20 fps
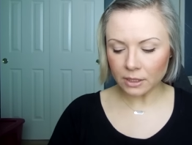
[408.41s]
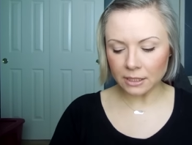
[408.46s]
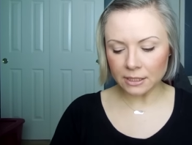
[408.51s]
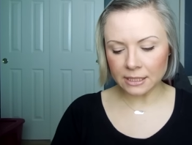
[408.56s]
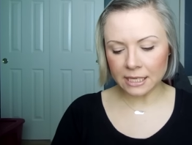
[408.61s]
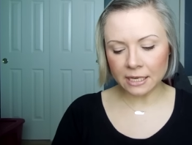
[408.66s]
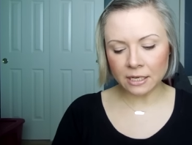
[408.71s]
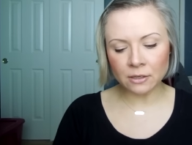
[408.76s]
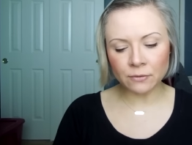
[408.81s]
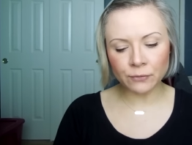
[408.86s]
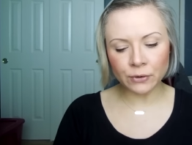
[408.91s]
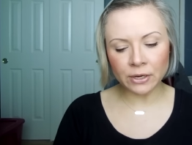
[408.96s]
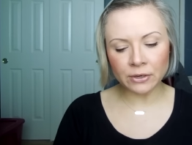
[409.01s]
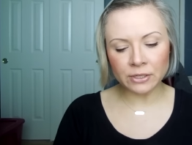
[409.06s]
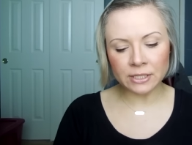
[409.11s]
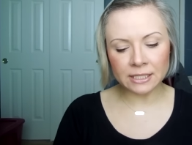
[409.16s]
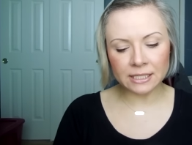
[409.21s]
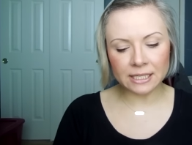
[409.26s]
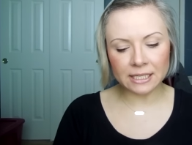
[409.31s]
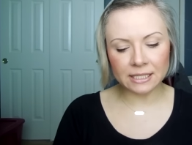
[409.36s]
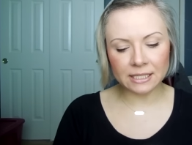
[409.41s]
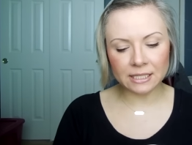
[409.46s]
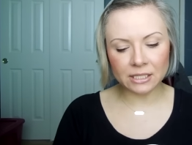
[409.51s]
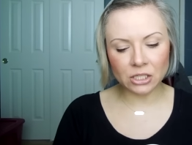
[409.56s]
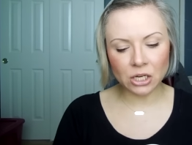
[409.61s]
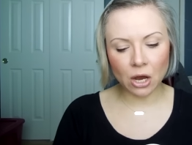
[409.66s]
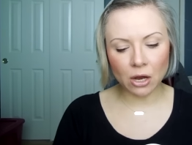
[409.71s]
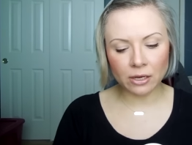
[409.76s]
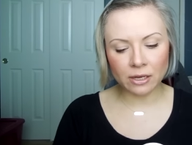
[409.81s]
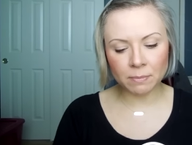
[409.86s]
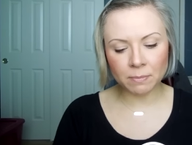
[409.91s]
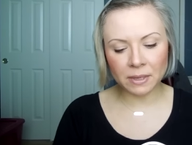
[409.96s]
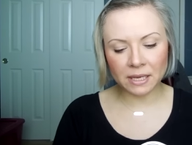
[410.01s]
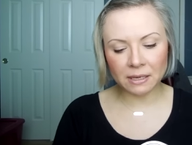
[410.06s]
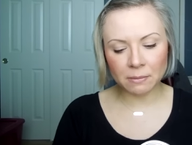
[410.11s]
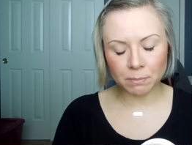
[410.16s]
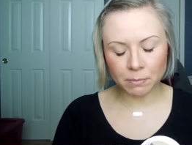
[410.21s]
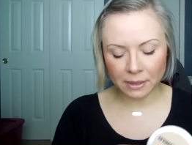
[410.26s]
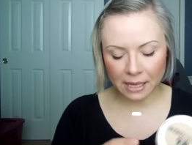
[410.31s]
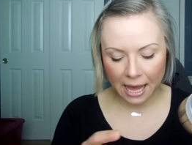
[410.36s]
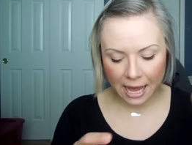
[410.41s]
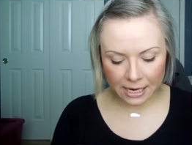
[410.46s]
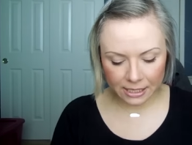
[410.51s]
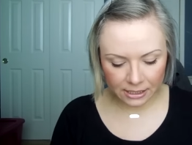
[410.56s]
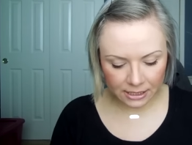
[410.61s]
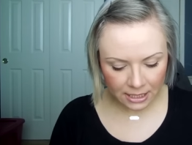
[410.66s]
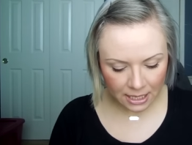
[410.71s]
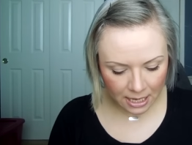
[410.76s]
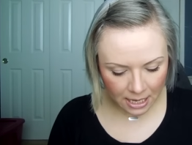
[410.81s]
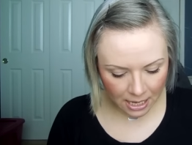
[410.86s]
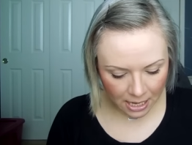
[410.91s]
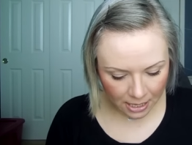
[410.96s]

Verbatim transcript: Second fragrance is the Tonka Bean Blend.